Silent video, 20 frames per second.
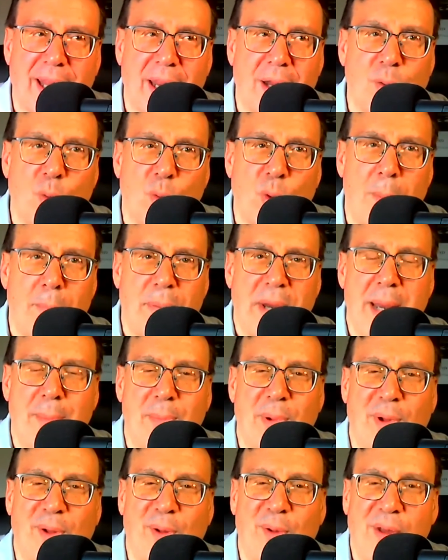when
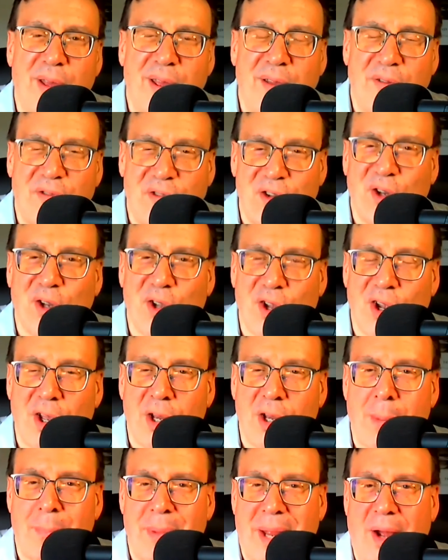people feel good
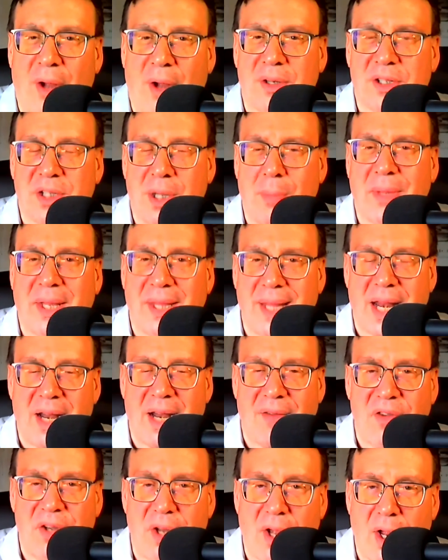about something that
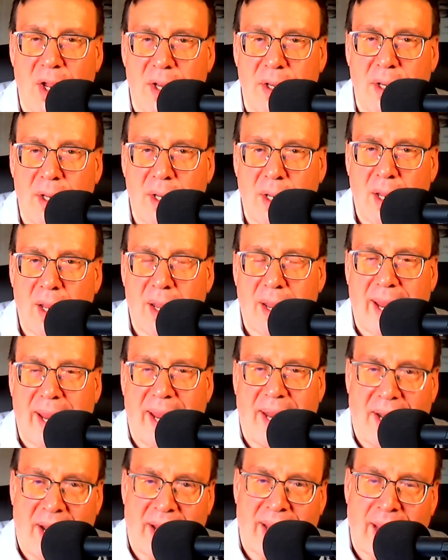I've done
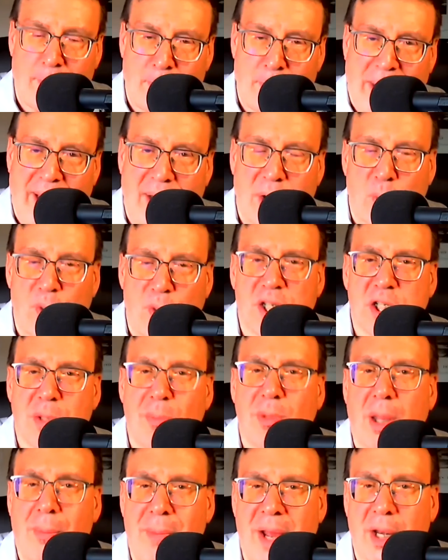and I get paid a
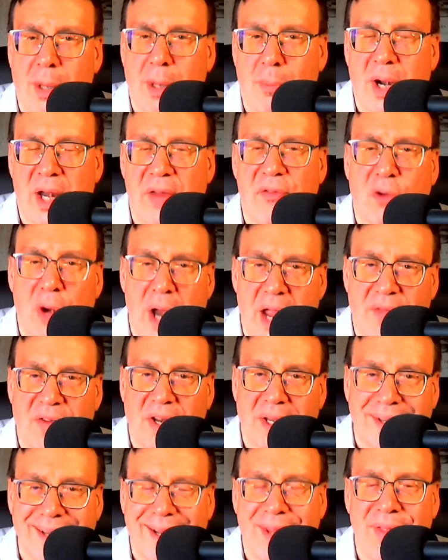reasonable amount of money for having
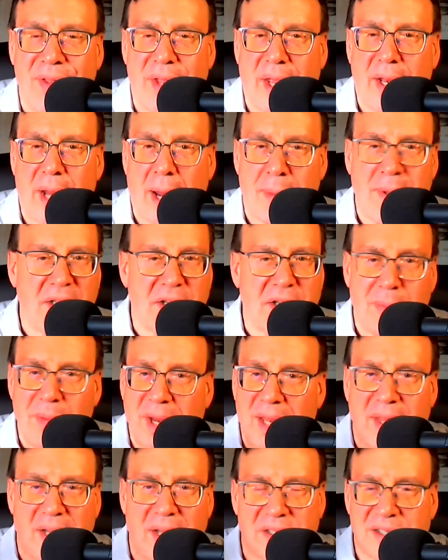done that. To me,
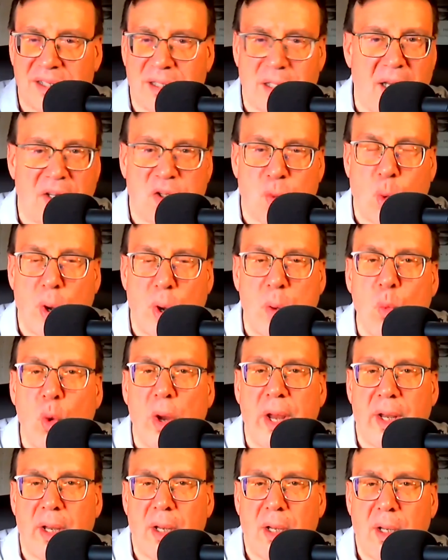it's
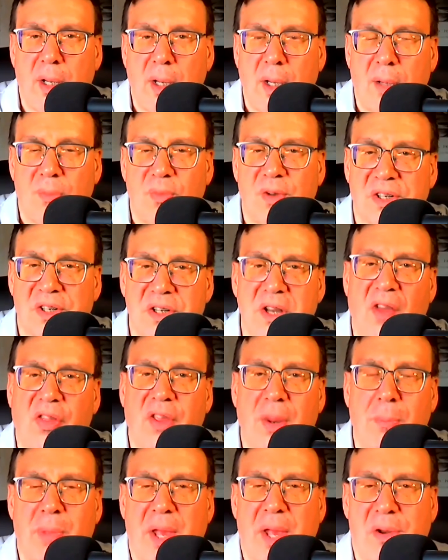win-win. There's
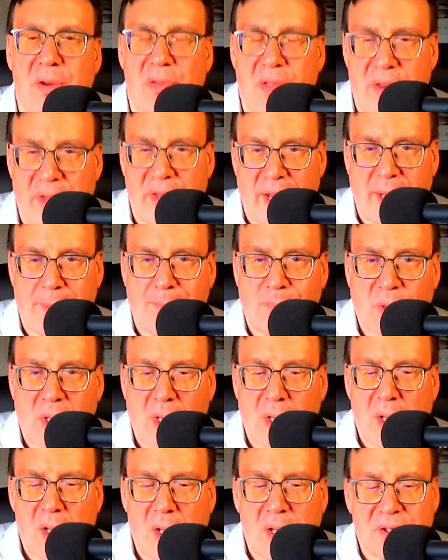nothing better than that.
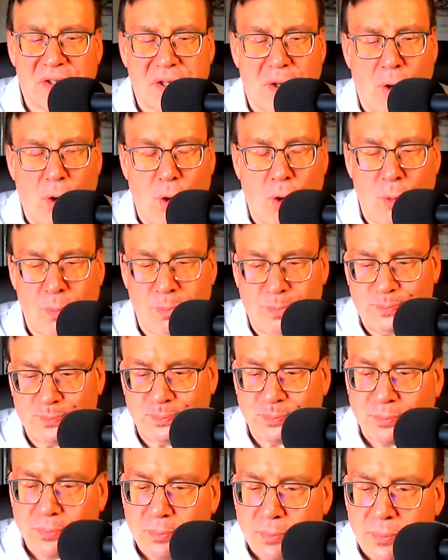So
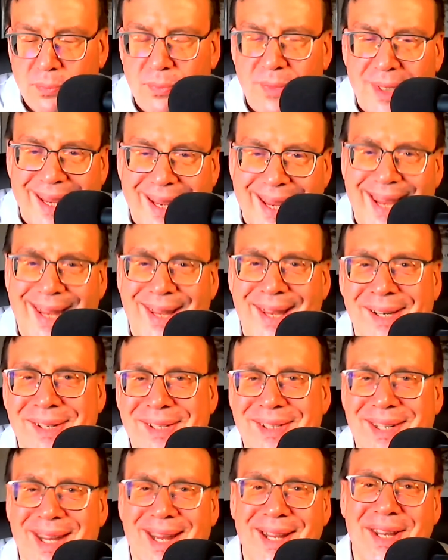in this
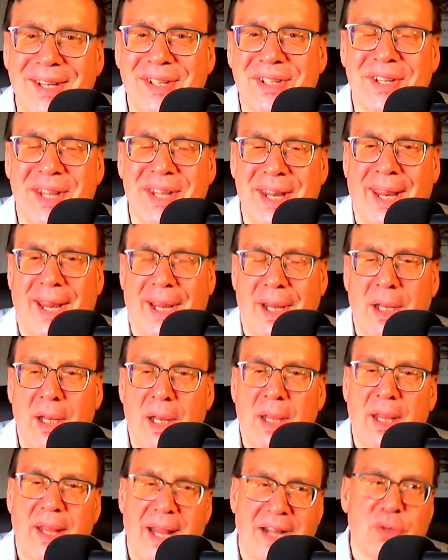thing,
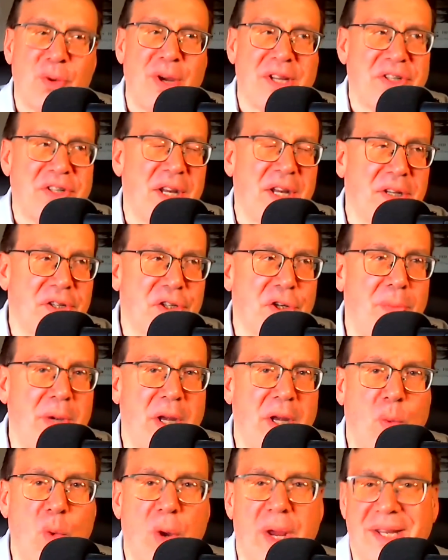that's why I say in so many
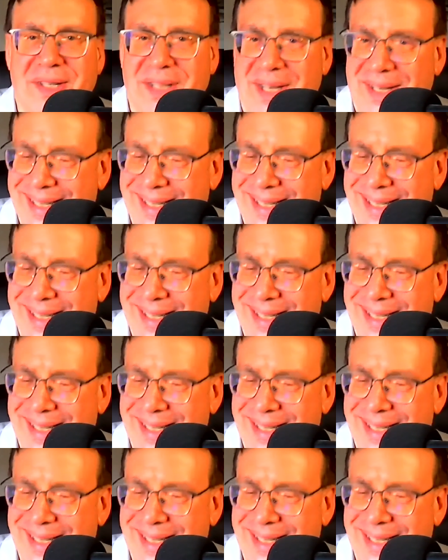ways that